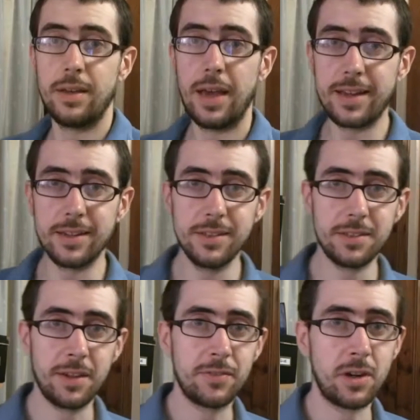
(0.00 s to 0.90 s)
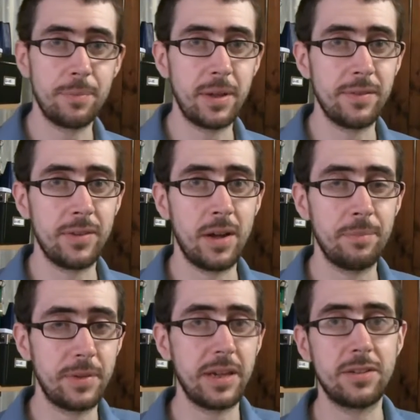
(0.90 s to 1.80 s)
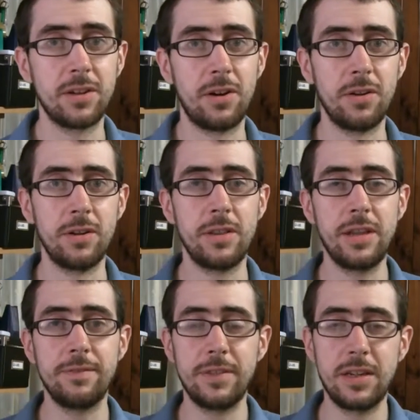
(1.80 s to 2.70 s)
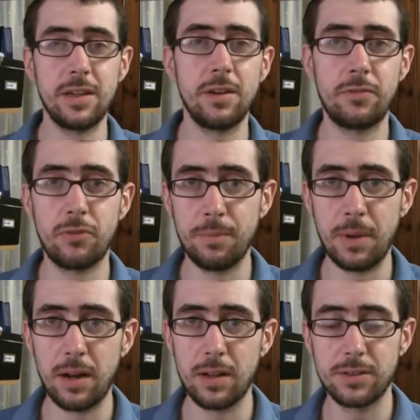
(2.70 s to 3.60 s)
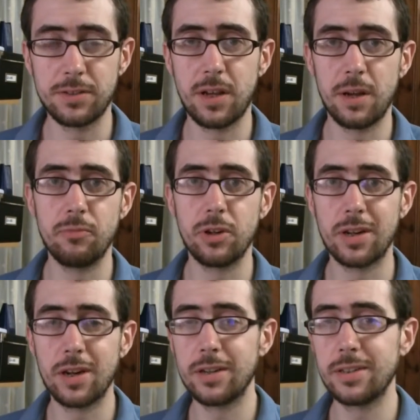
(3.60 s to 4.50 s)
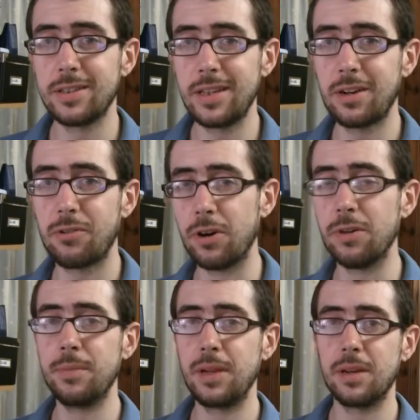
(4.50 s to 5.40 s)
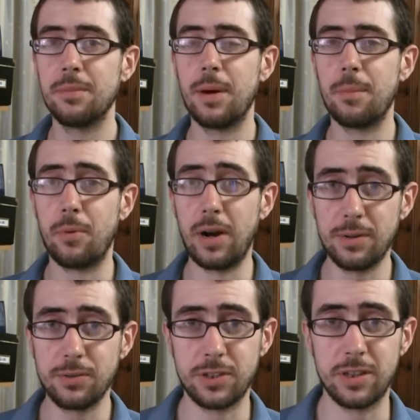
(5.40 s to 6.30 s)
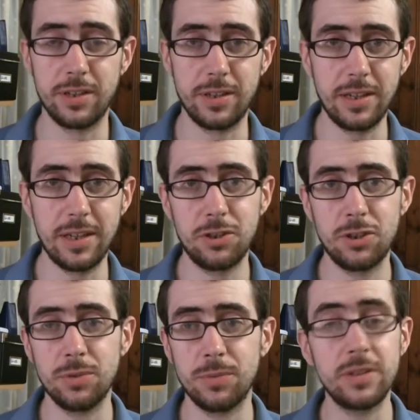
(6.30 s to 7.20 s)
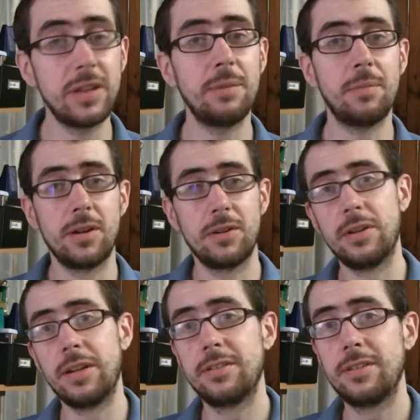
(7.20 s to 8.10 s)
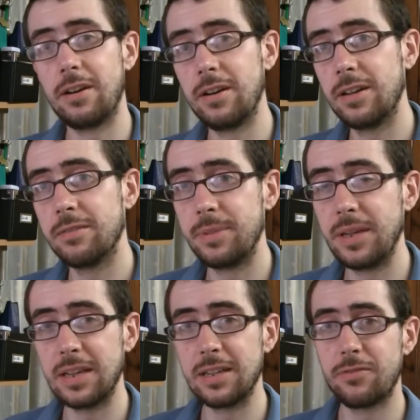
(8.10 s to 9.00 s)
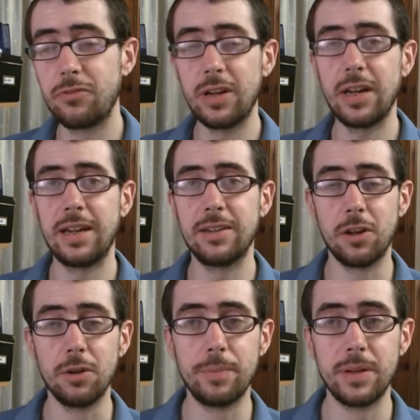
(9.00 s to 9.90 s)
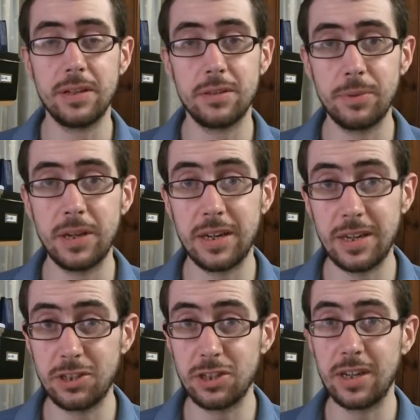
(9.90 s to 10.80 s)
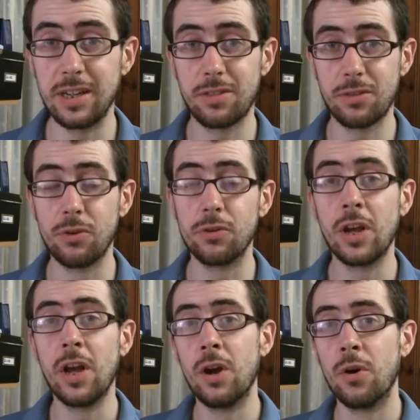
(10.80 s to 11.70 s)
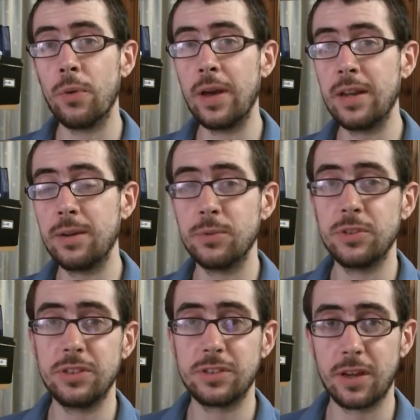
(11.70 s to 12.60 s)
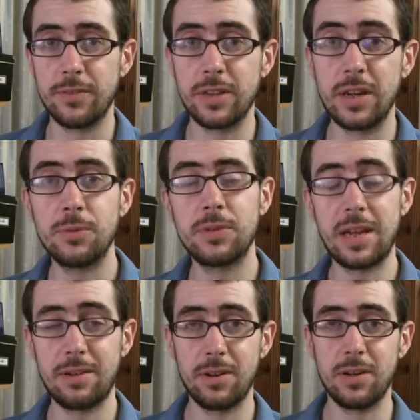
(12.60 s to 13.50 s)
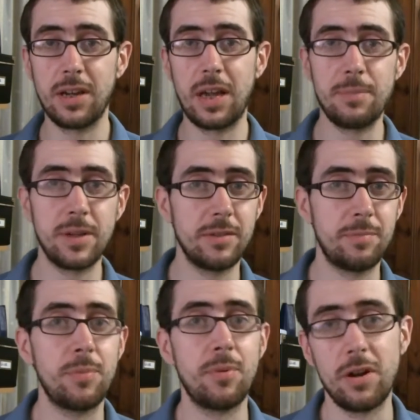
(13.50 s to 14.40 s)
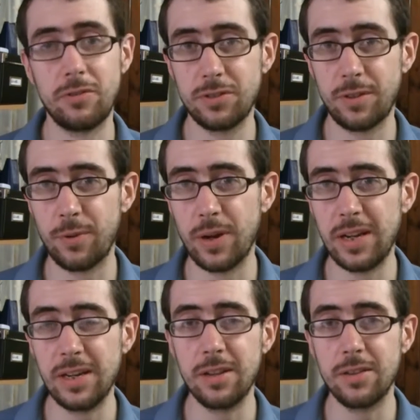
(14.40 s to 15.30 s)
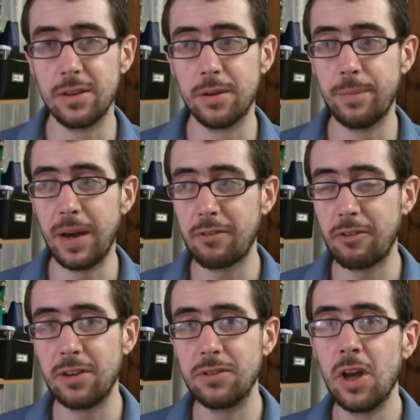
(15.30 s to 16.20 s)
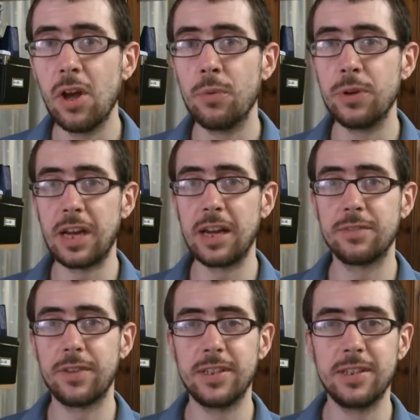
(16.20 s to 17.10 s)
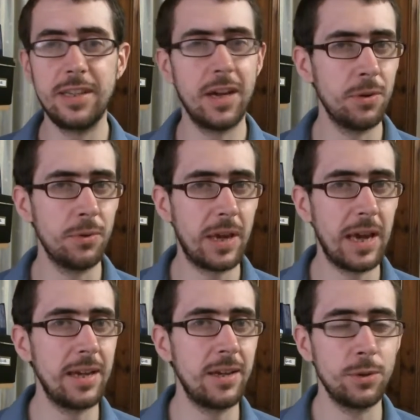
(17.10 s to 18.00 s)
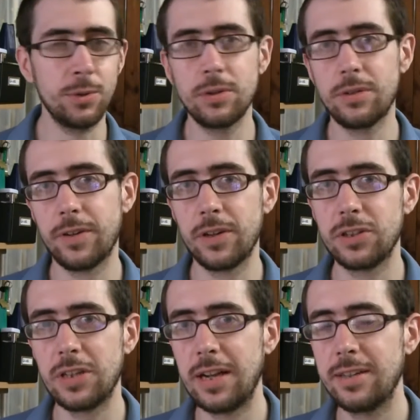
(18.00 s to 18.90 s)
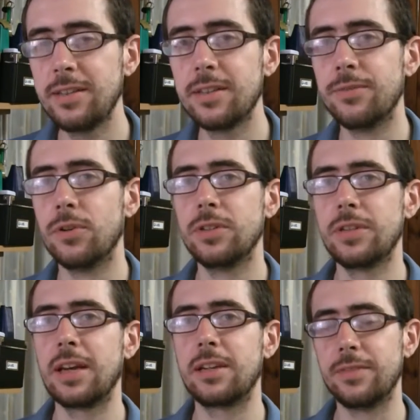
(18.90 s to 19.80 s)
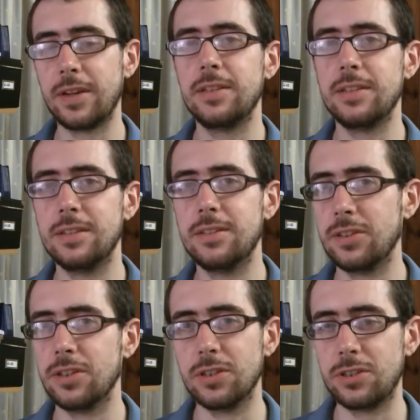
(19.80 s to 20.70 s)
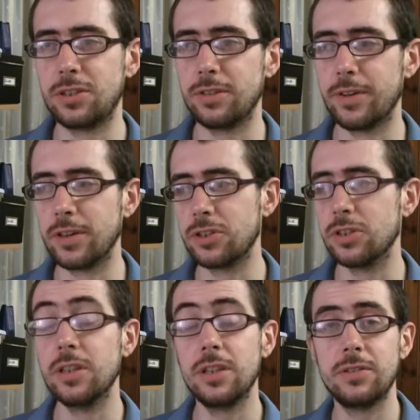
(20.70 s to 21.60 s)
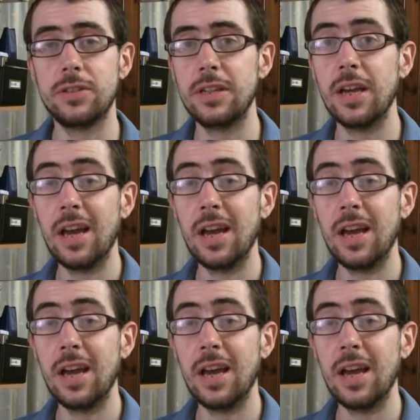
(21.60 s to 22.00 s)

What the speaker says: Hey guys, I've got a bit of an update on the video from last time regarding the Chromium browser. The issue was that it might not necessarily have been as free and open as we initially thought when it was discovered that it was downloading a bit of proprietary software in the background which activated the OK Google functionality, the voice-activated search function that you see